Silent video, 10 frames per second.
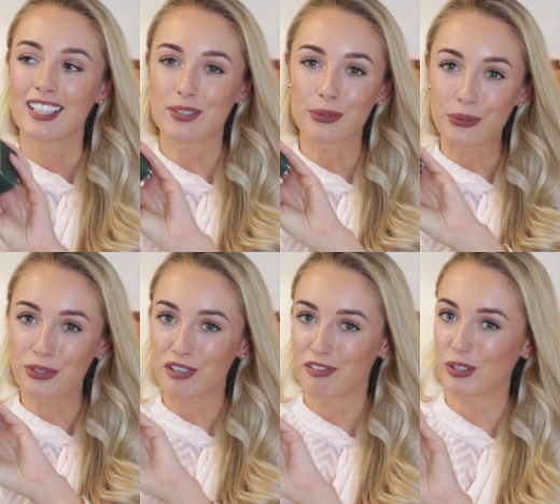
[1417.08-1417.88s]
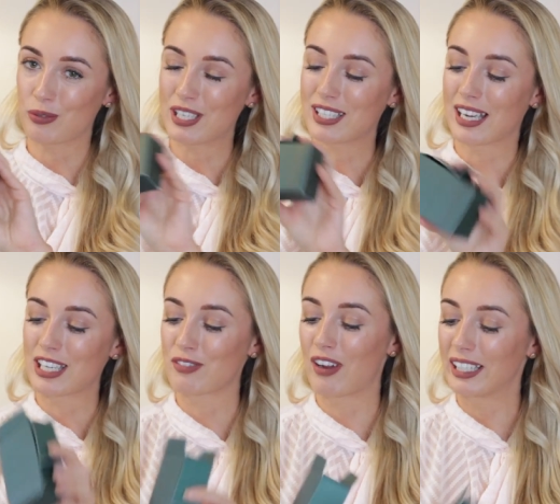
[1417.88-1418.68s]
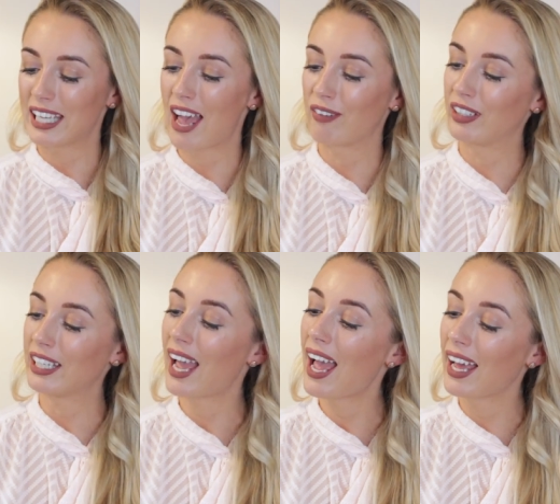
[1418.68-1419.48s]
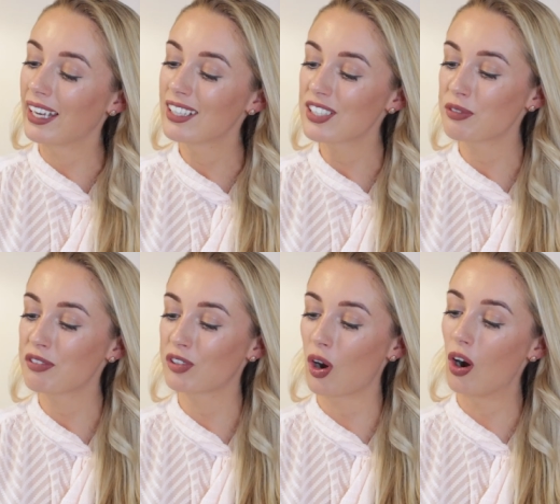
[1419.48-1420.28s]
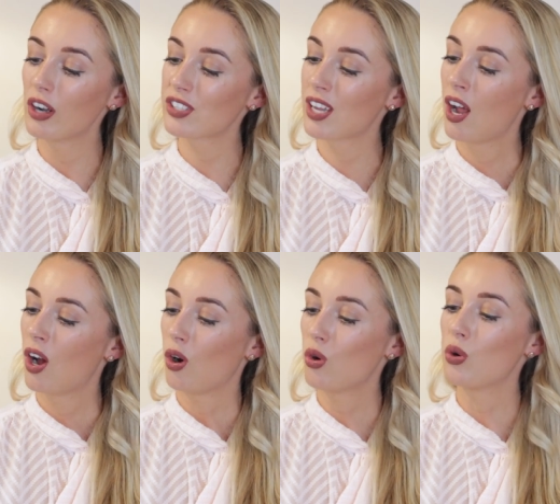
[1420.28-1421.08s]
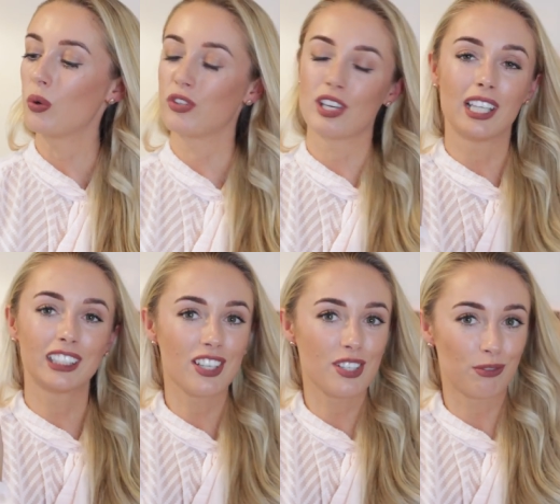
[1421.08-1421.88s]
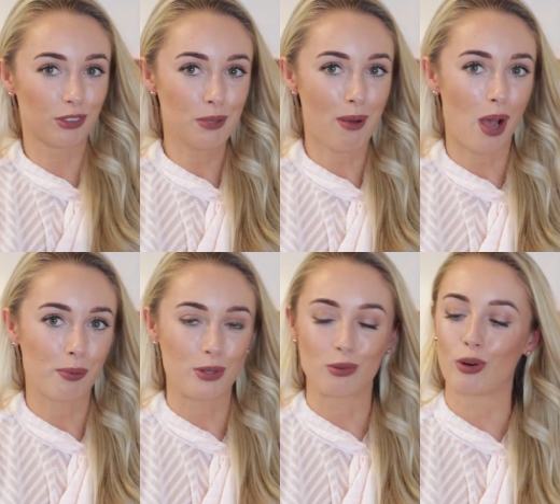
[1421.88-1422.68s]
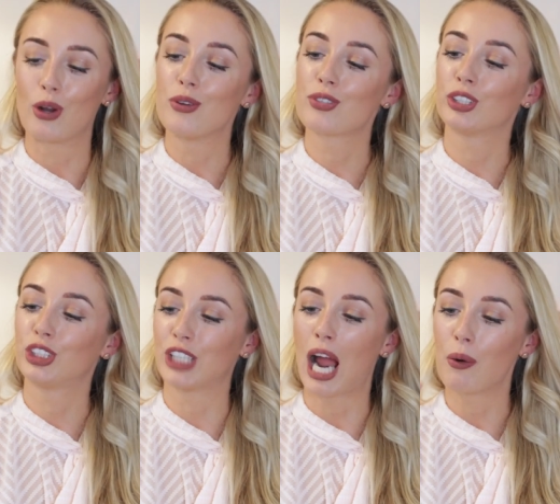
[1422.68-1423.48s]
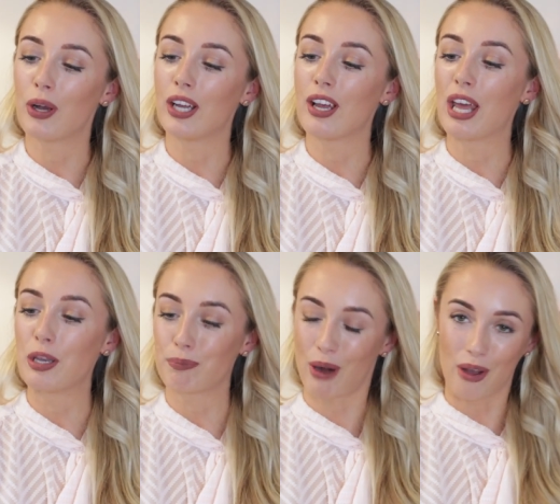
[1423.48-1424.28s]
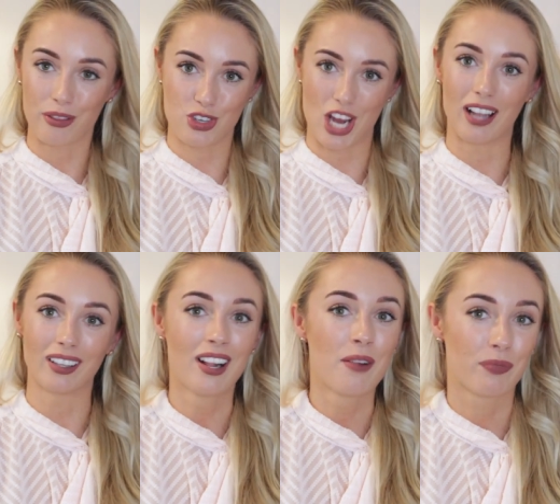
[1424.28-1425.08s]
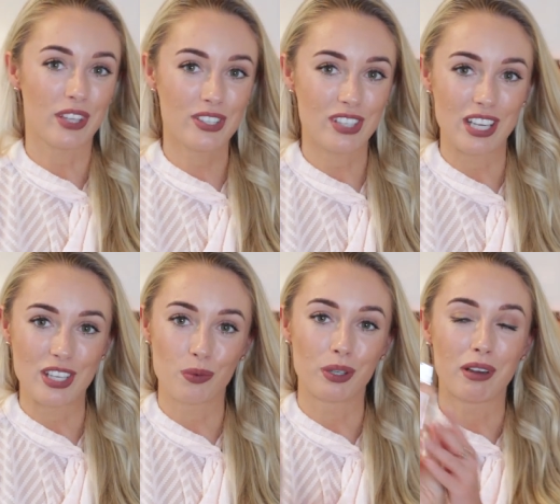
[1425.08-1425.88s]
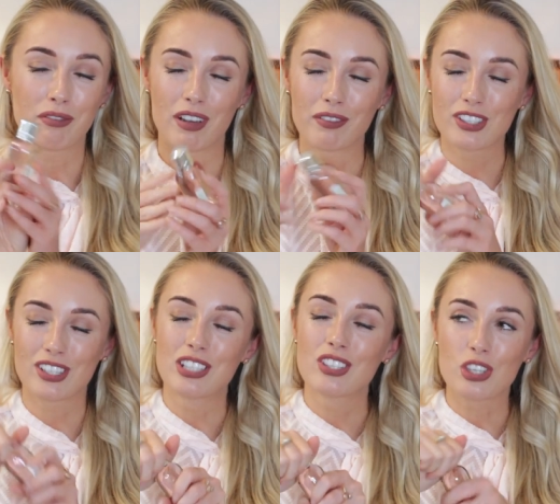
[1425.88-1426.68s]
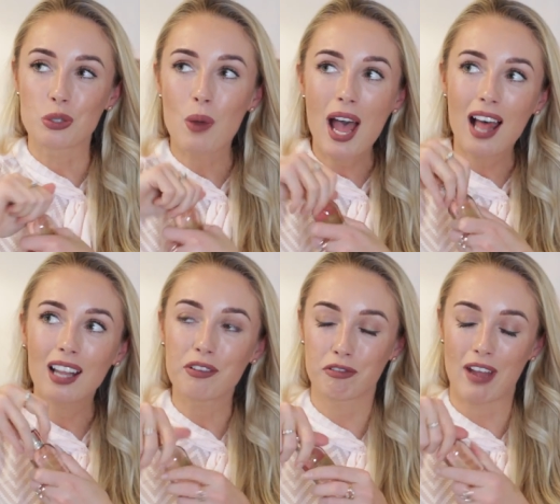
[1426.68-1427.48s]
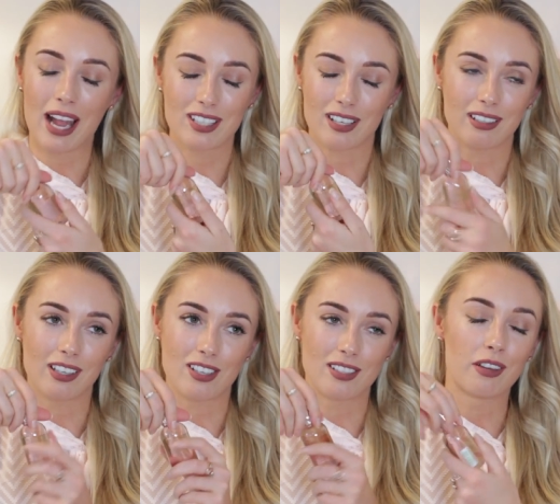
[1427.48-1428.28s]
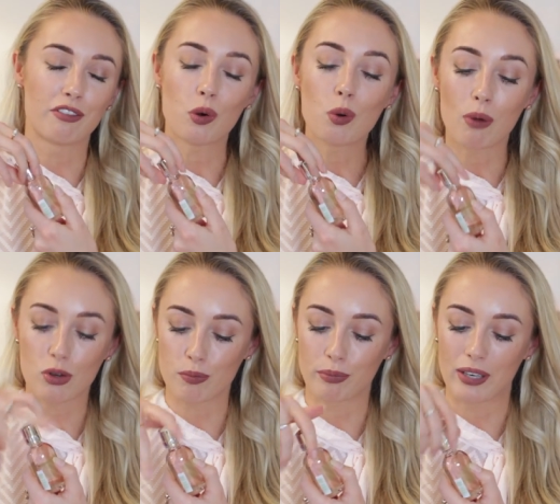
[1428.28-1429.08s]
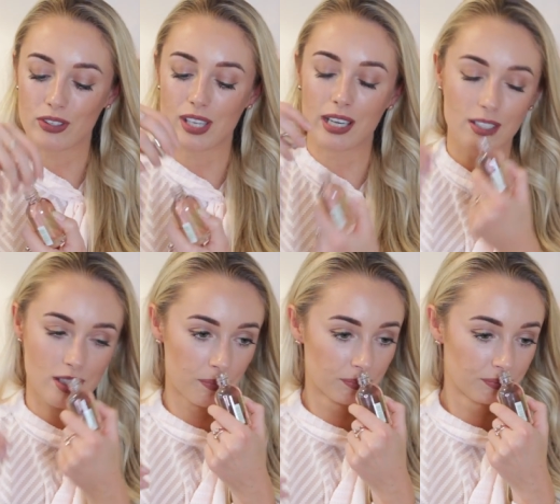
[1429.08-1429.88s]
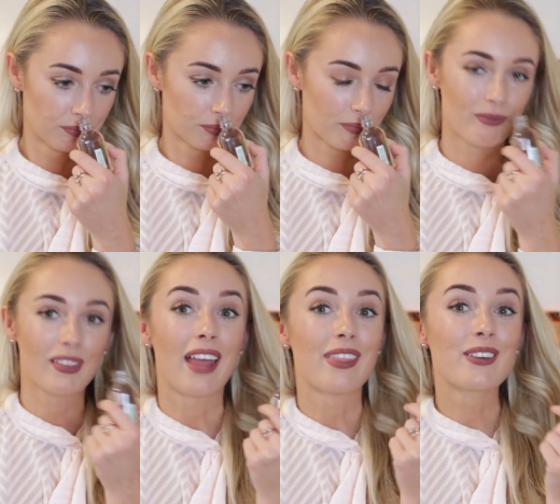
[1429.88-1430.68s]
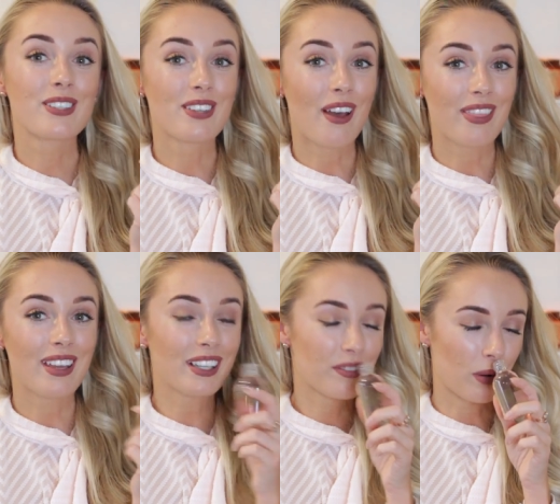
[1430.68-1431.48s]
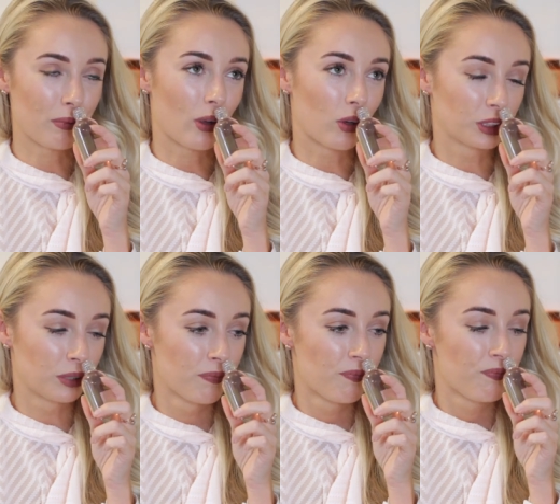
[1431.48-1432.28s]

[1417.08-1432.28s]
this one also feels really satisfyingly heavy, and we've got, oh, delicious rhubarb and rose shower and bath gel. This is one of my favourite scents as well. In fact, I think I just love all Molton Brown scents. And there is nothing, oh my gosh,